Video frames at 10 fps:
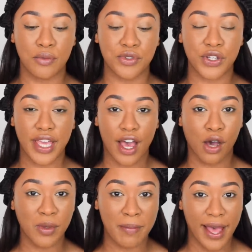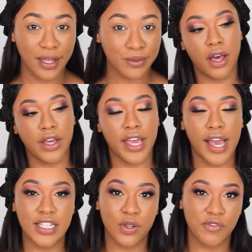So yeah, I'll be back. Okay
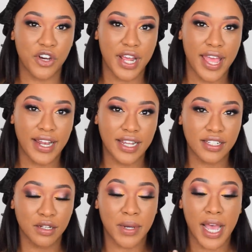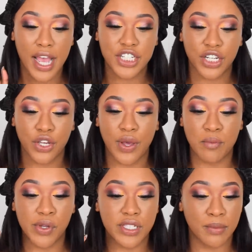guys, so I've gone ahead and done my eyeshadow
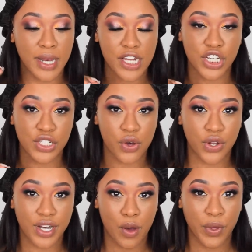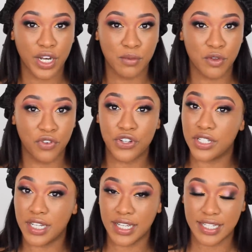and put some lashes on. Now we're gonna move on
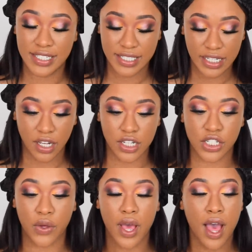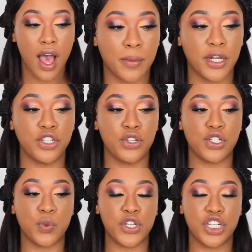to the concealer. So I'm gonna do
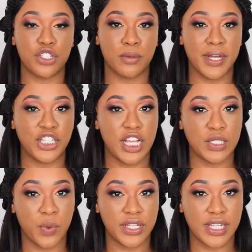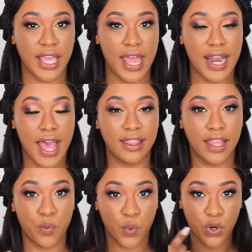the swatches on my chest once again, and
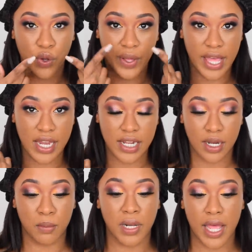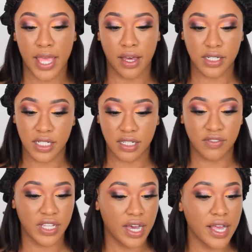then we'll go ahead and apply it
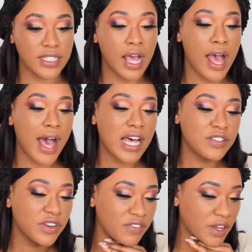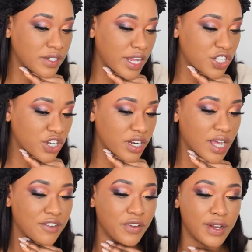underneath the eyes. As for the foundation,
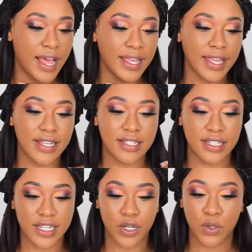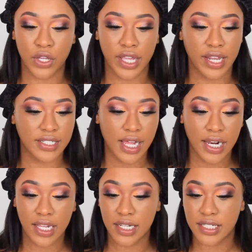I feel like it's still looking
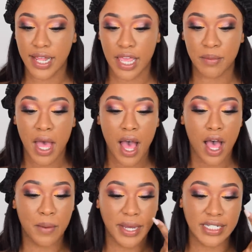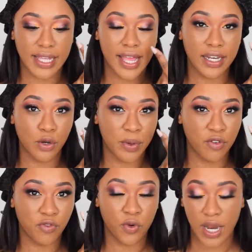exactly the same. I did get a little bit
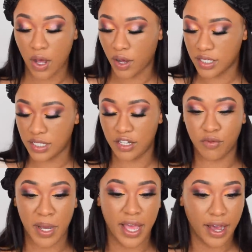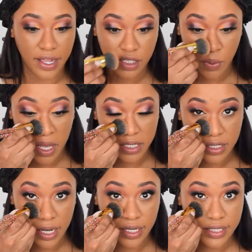of fallout underneath my eyes, so I had
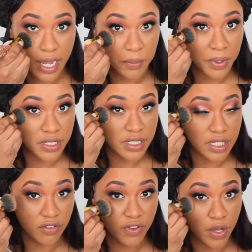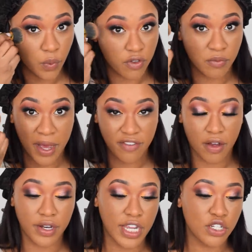to like tap underneath it with my
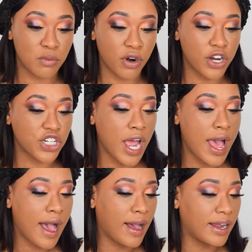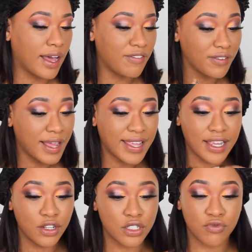foundation brush, and I feel like
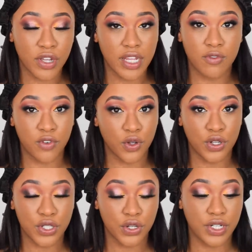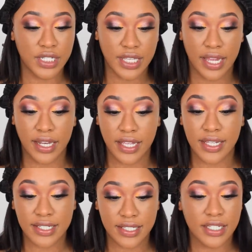it looks really flawless on the skin.
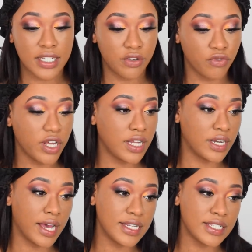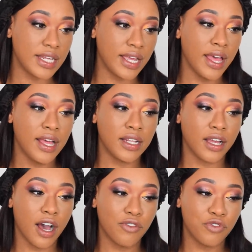It is sitting really nicely.
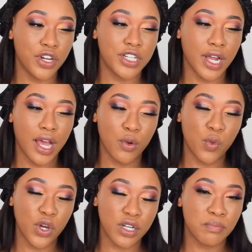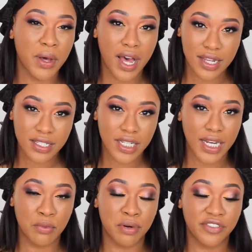The coverage, I would
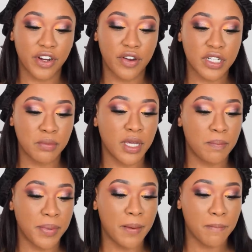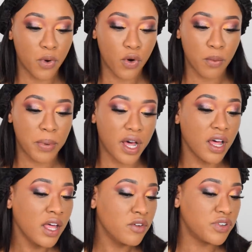personally prefer it to be a bit more,
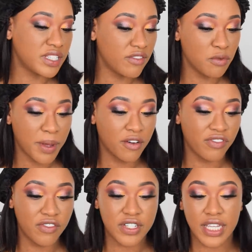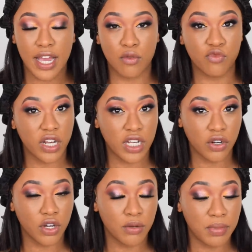but for £7.50, I'm really
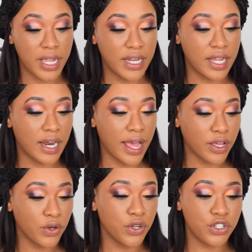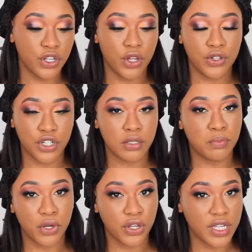not complaining. I could, you know,
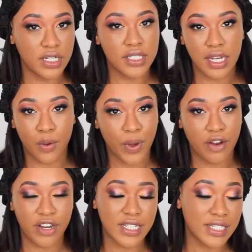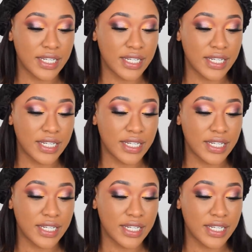just put concealer where it's